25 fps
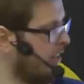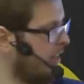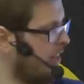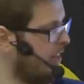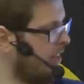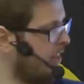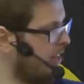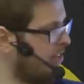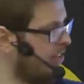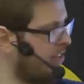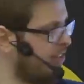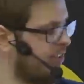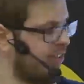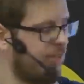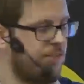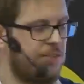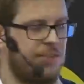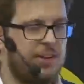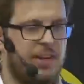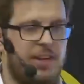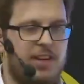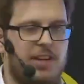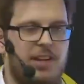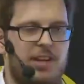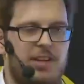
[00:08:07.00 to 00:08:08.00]
this is
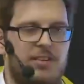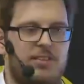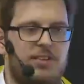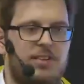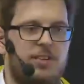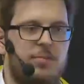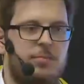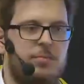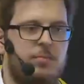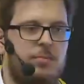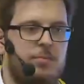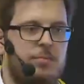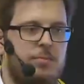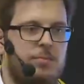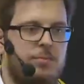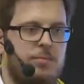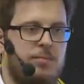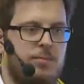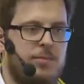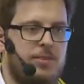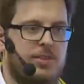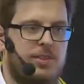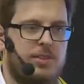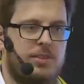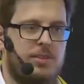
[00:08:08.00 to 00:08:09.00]
something custom,
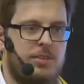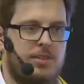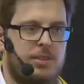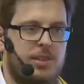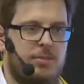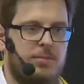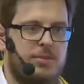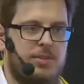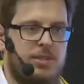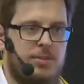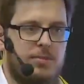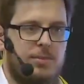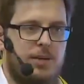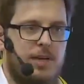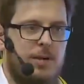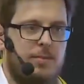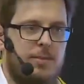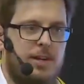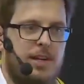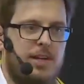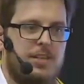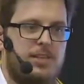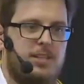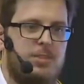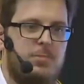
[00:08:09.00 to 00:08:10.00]
some
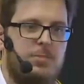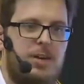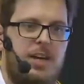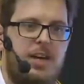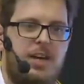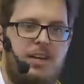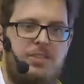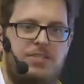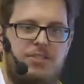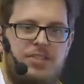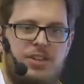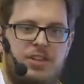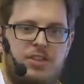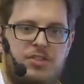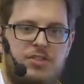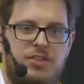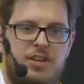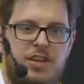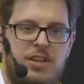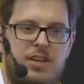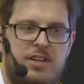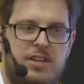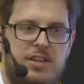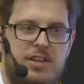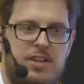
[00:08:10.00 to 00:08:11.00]
custom add
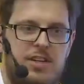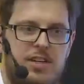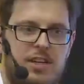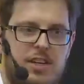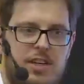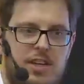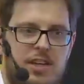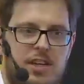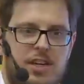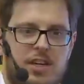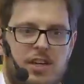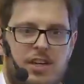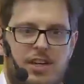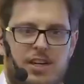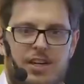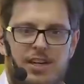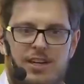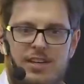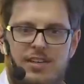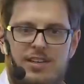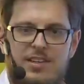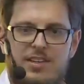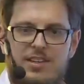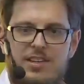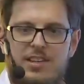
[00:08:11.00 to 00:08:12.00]
functionality,
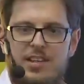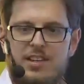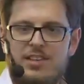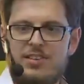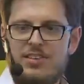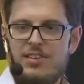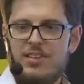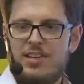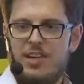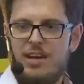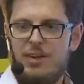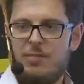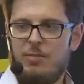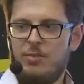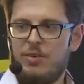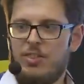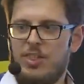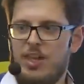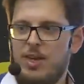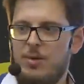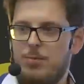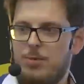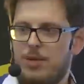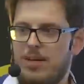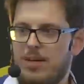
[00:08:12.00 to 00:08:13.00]
it doesn't come with
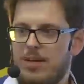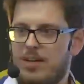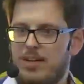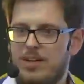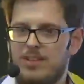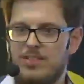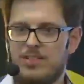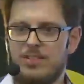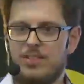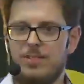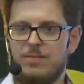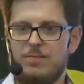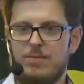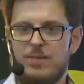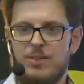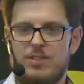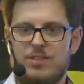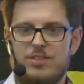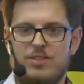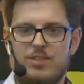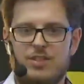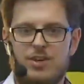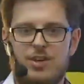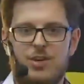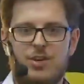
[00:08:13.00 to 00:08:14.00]
APIs.
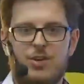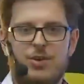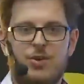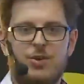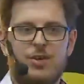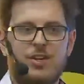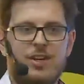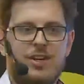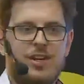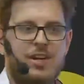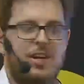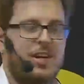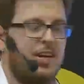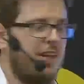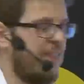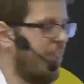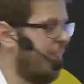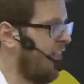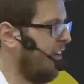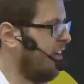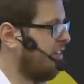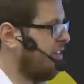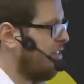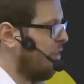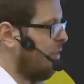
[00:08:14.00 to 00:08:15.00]
So
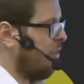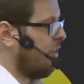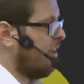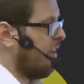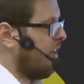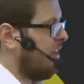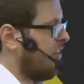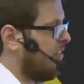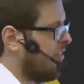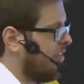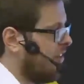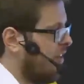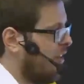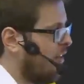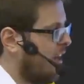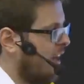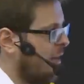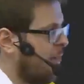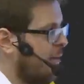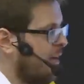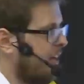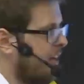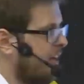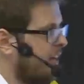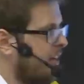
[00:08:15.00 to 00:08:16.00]
they told us, okay,
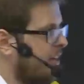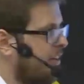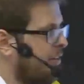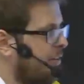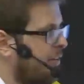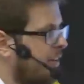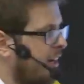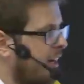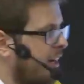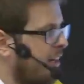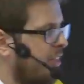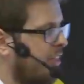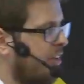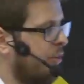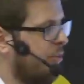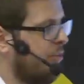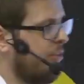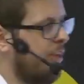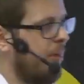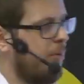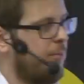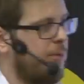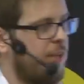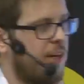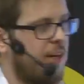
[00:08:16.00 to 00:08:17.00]
we can create those
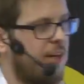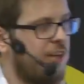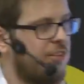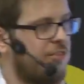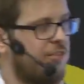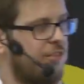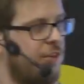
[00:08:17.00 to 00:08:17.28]
APIs